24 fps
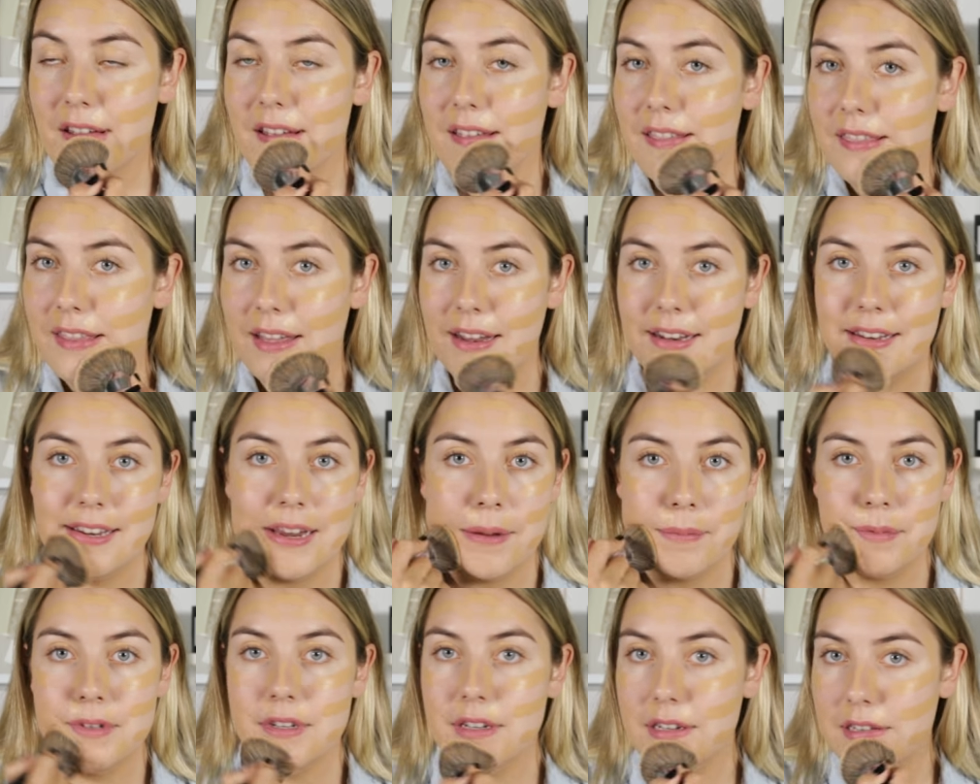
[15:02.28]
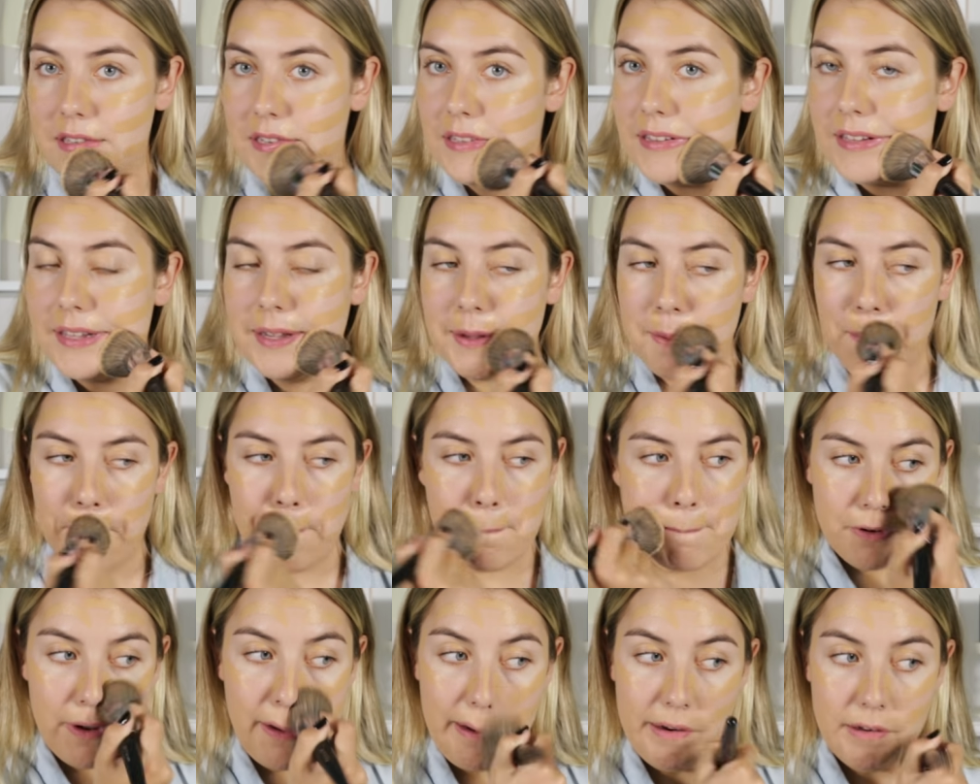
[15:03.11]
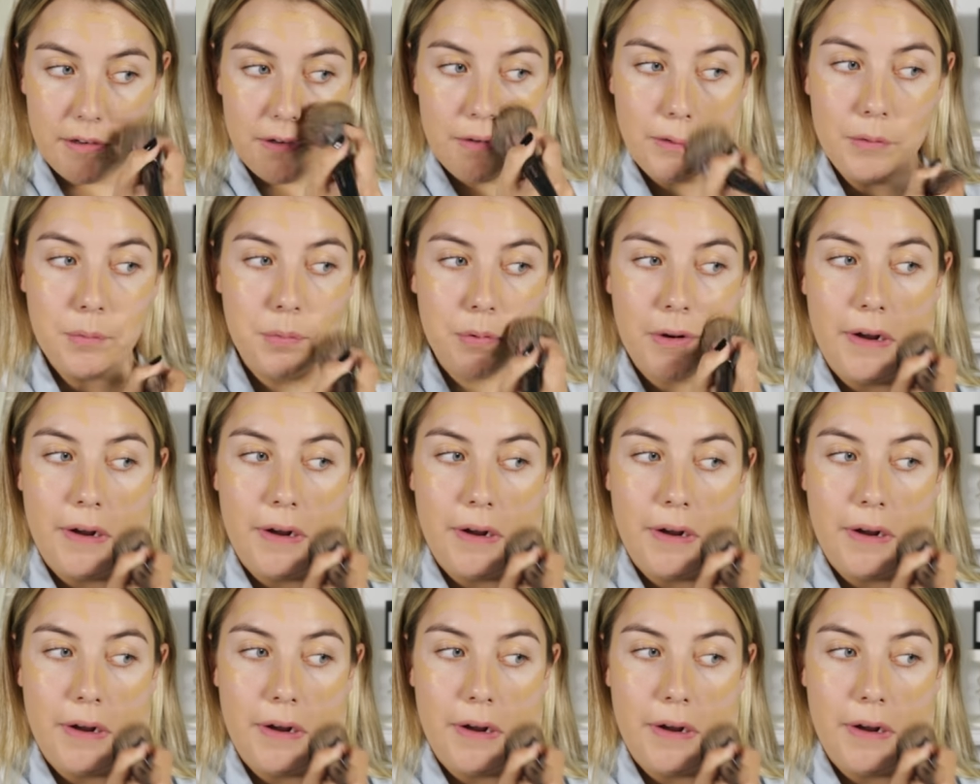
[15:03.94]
not that tempted to like try new